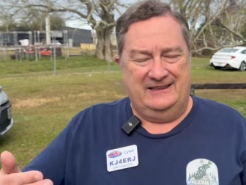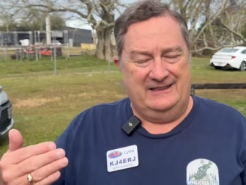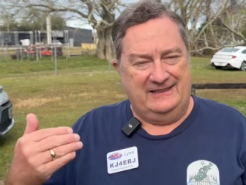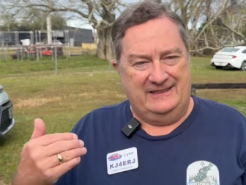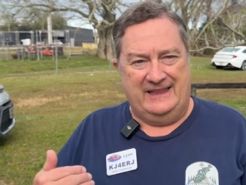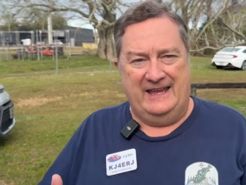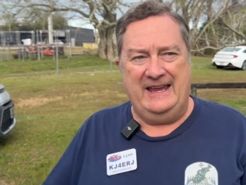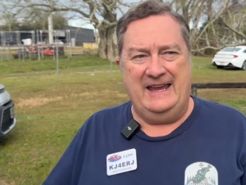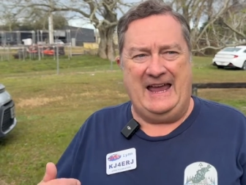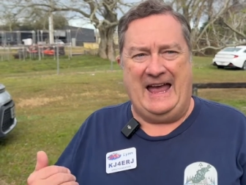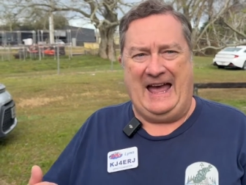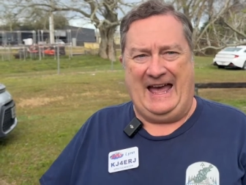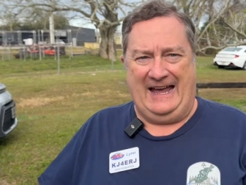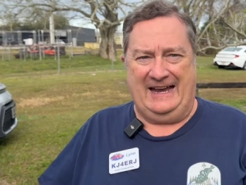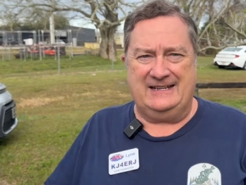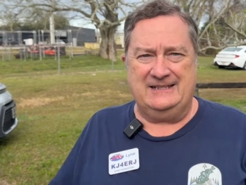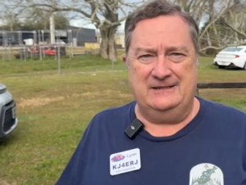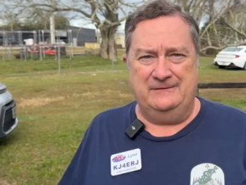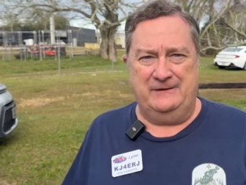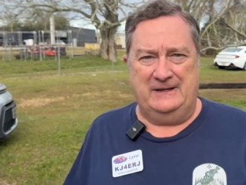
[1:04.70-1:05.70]
They
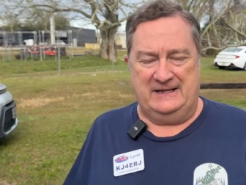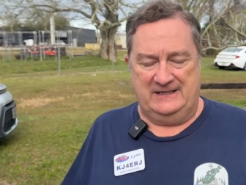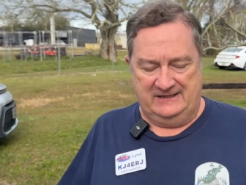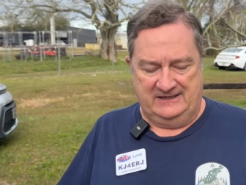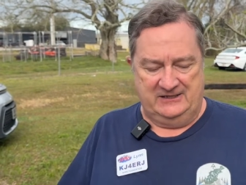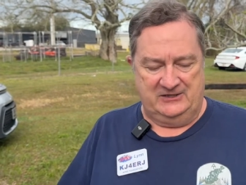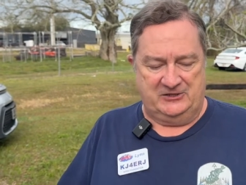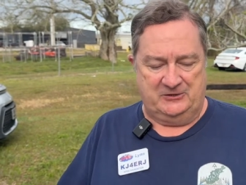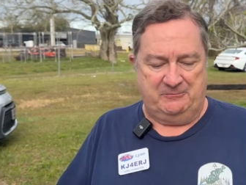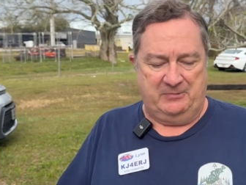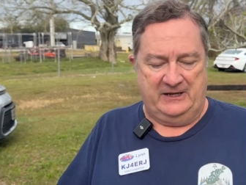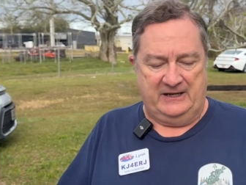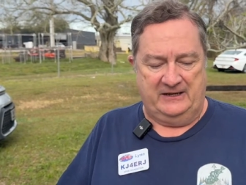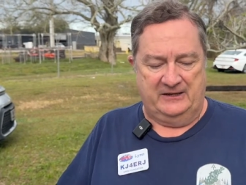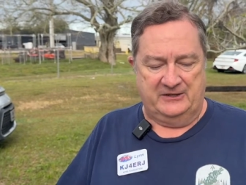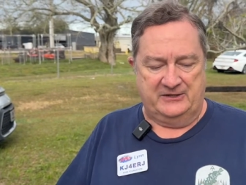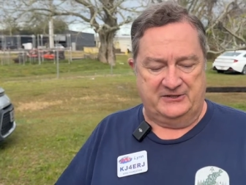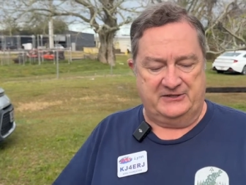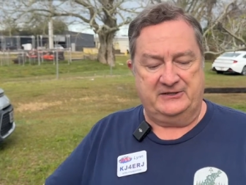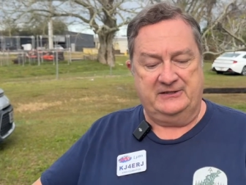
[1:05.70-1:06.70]
activate
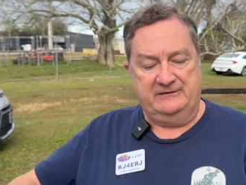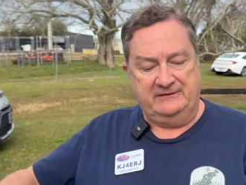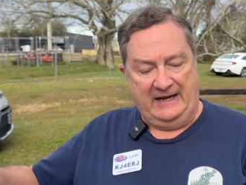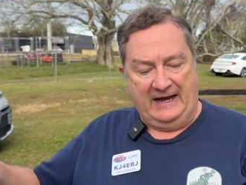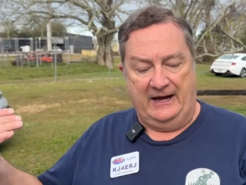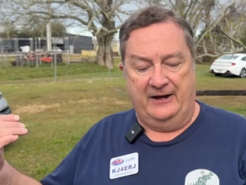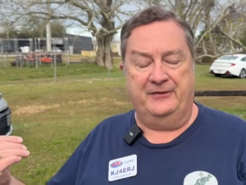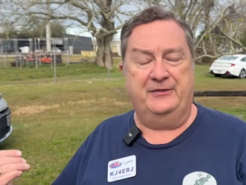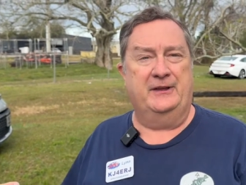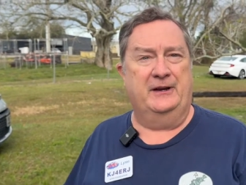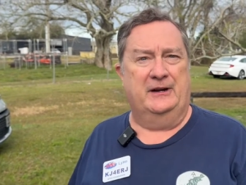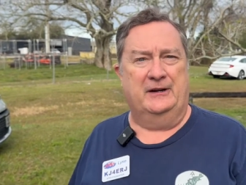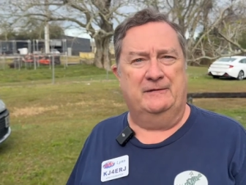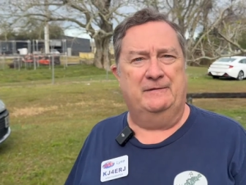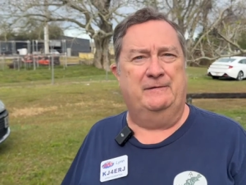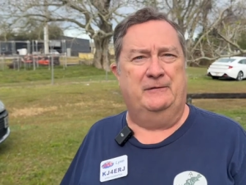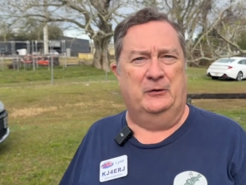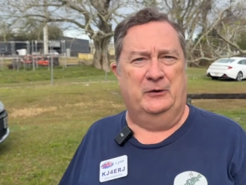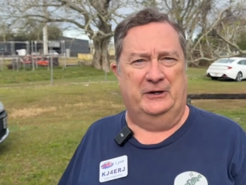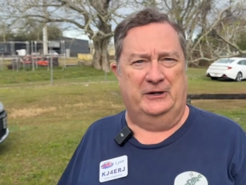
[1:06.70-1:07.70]
digipeaters out there
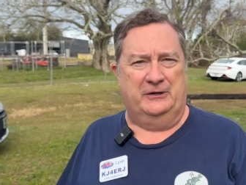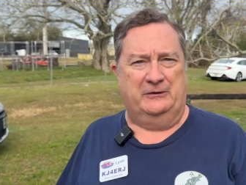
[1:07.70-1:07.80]
for